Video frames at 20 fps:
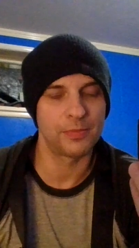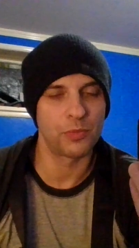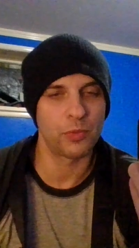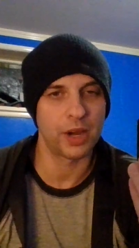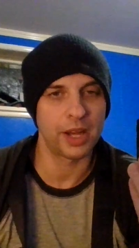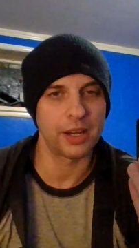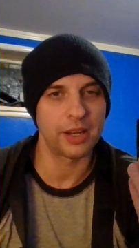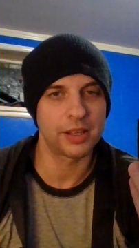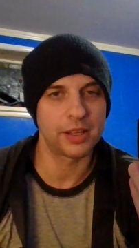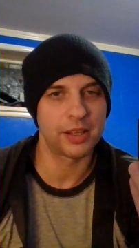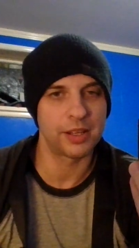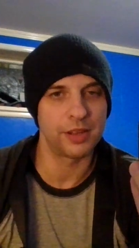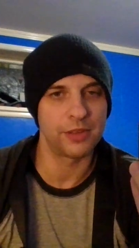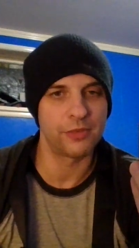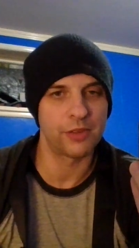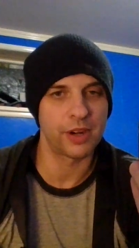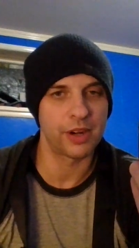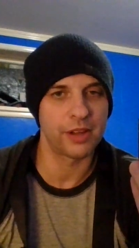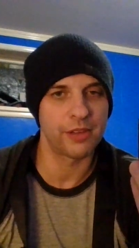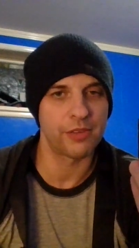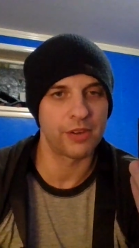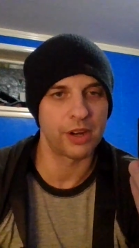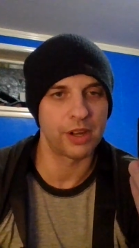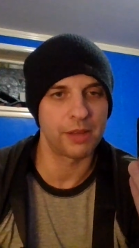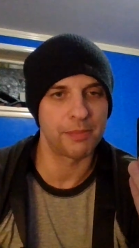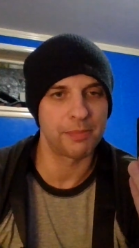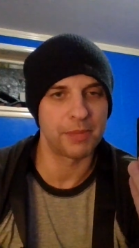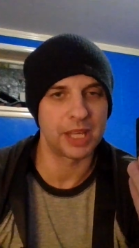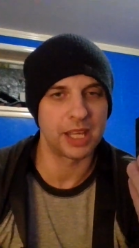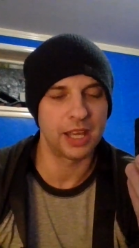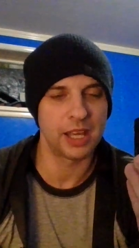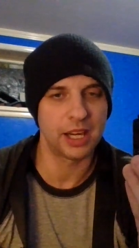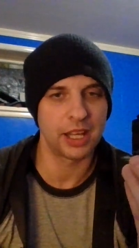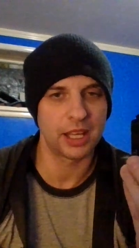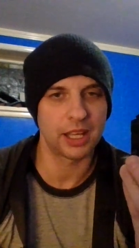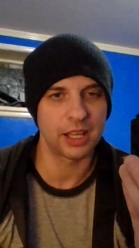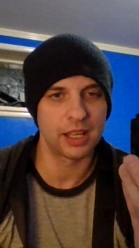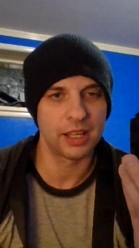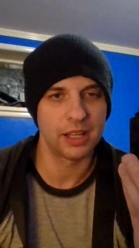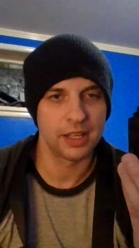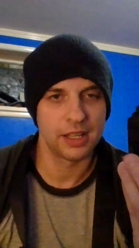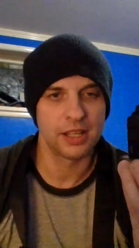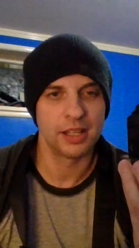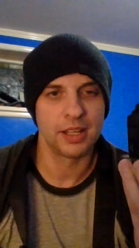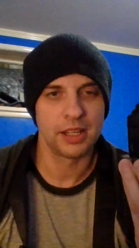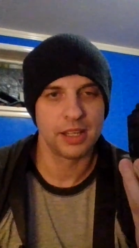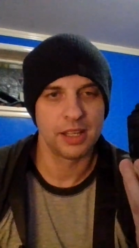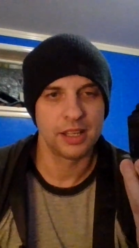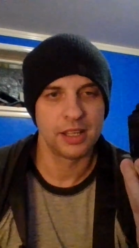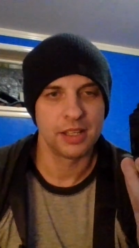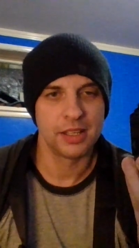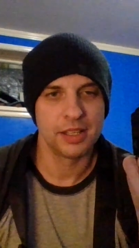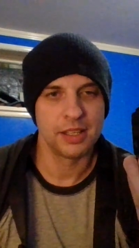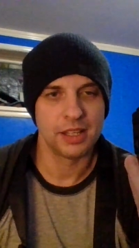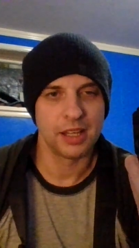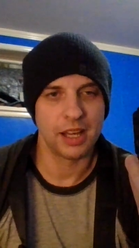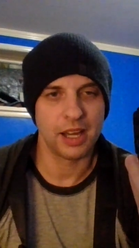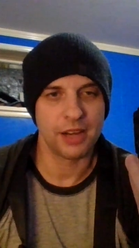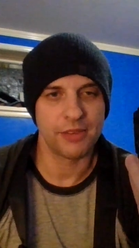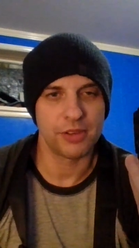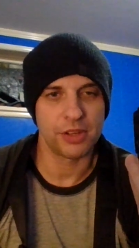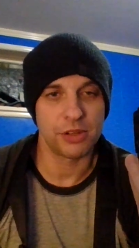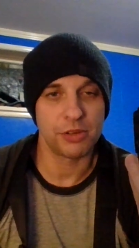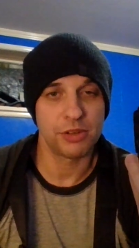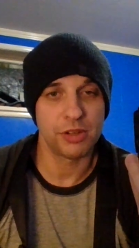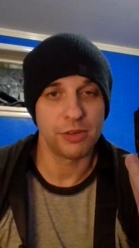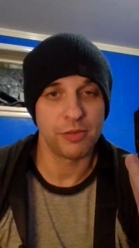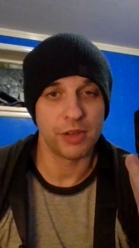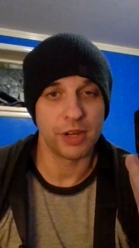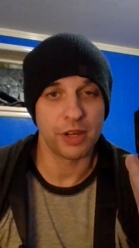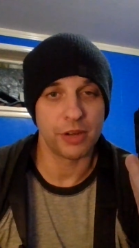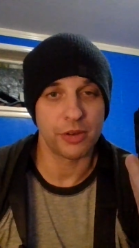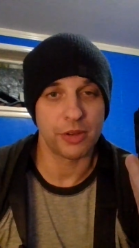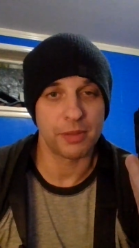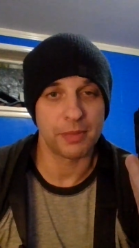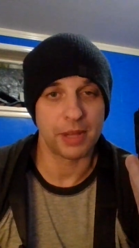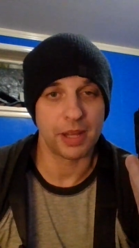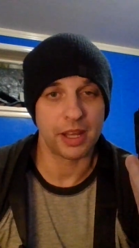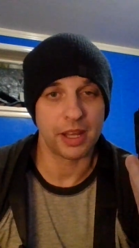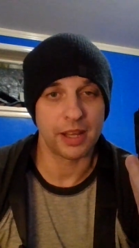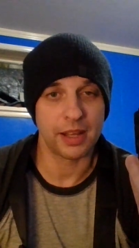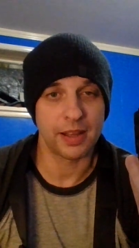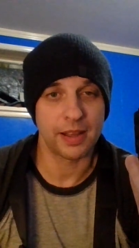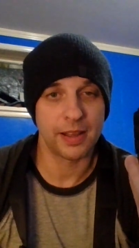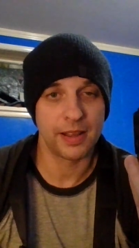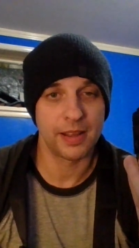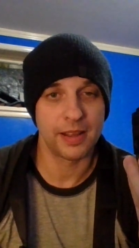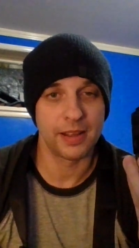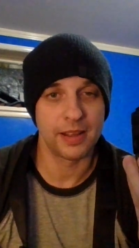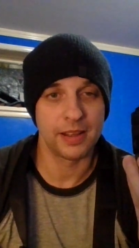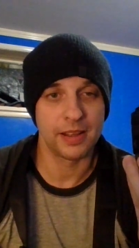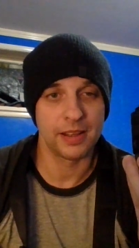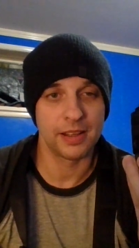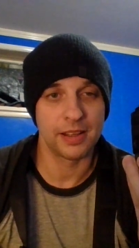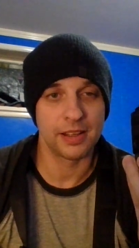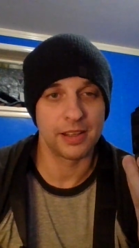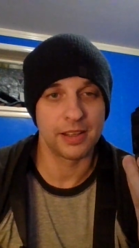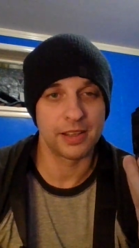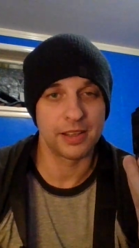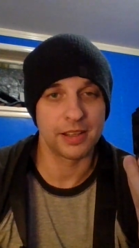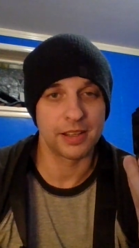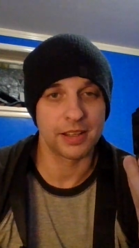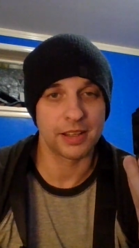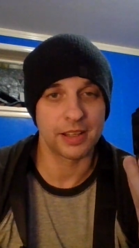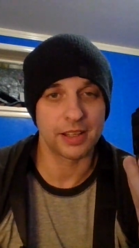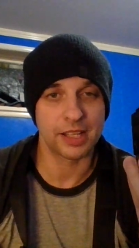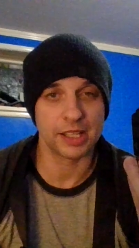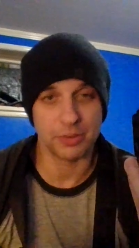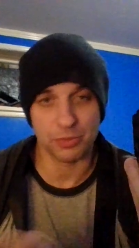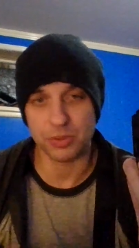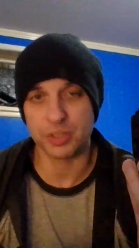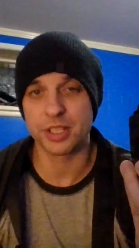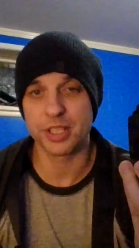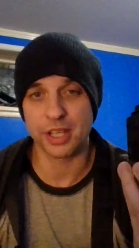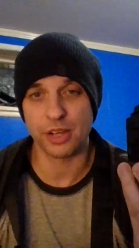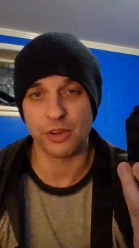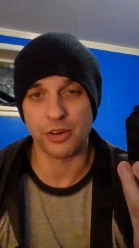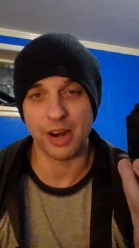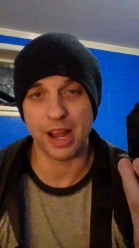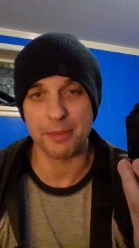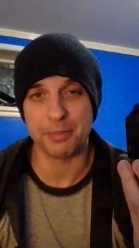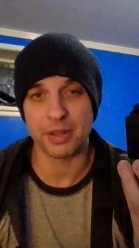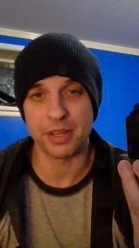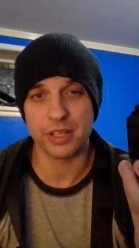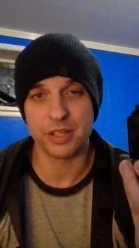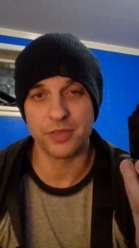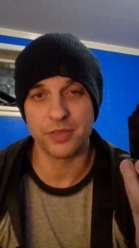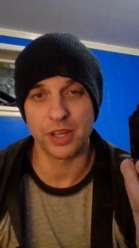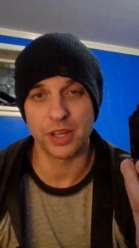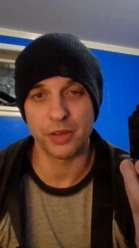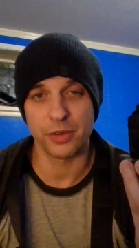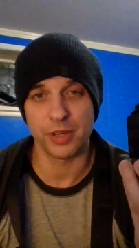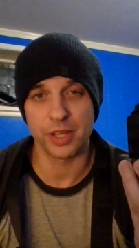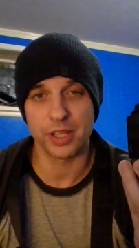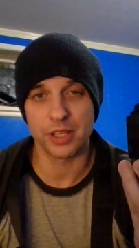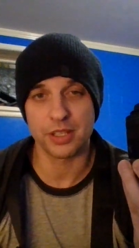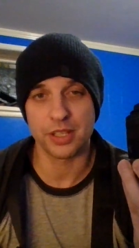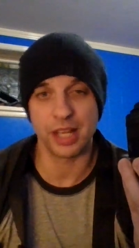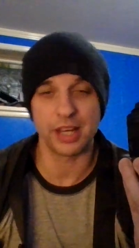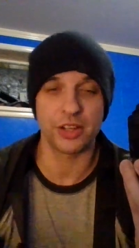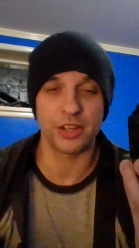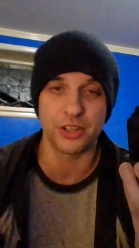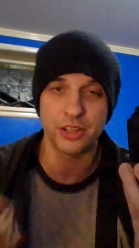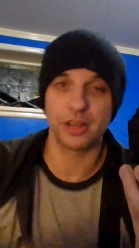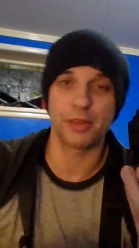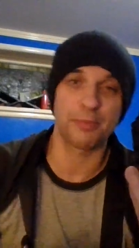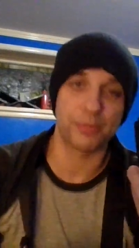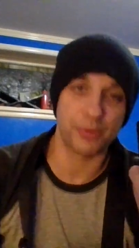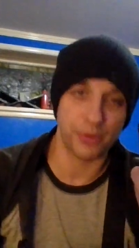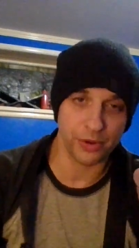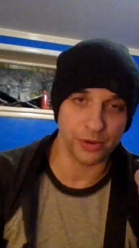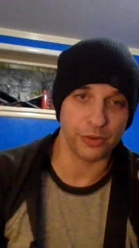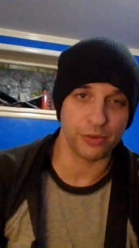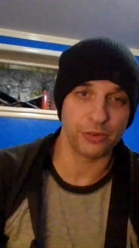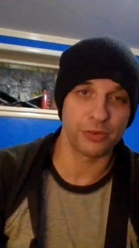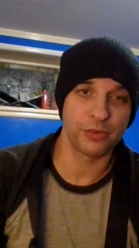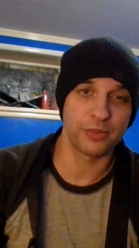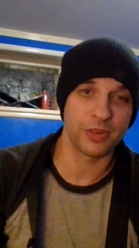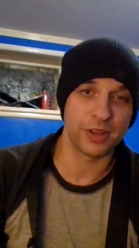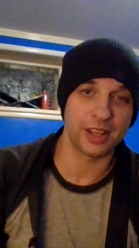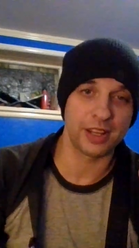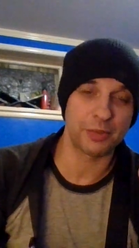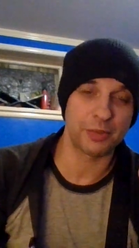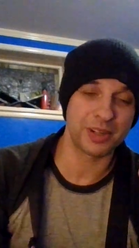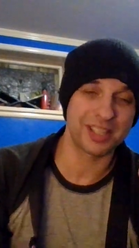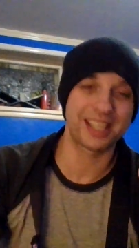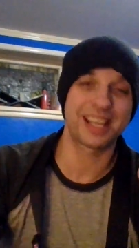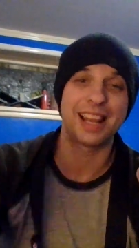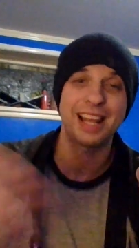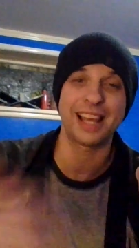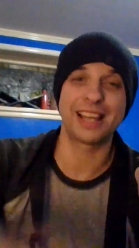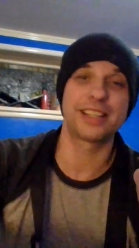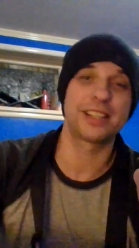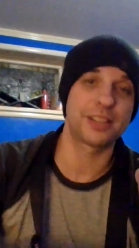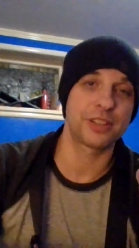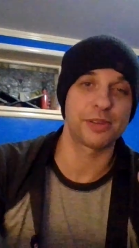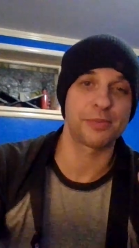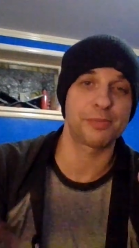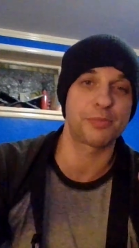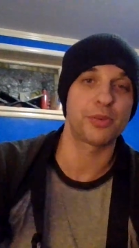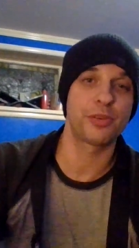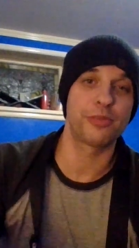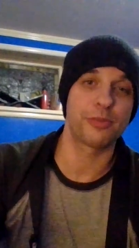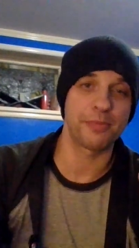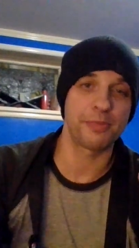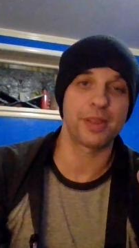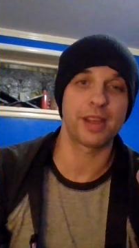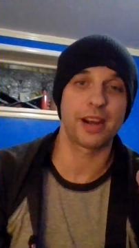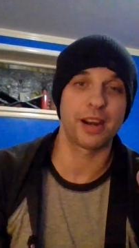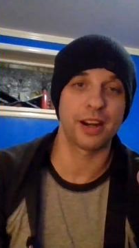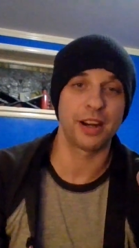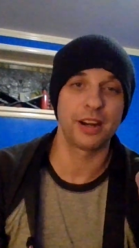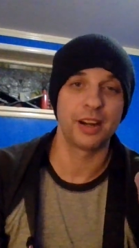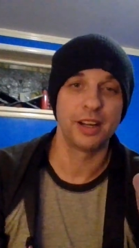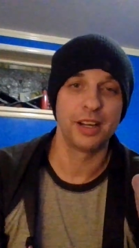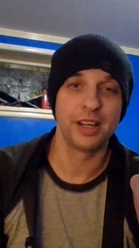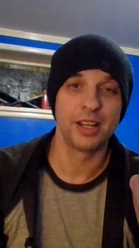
what the very, very beginning of a YouTube video could be like, because we'll see how crappy this video is, and it should improve, and then once you get lights, it should improve from there.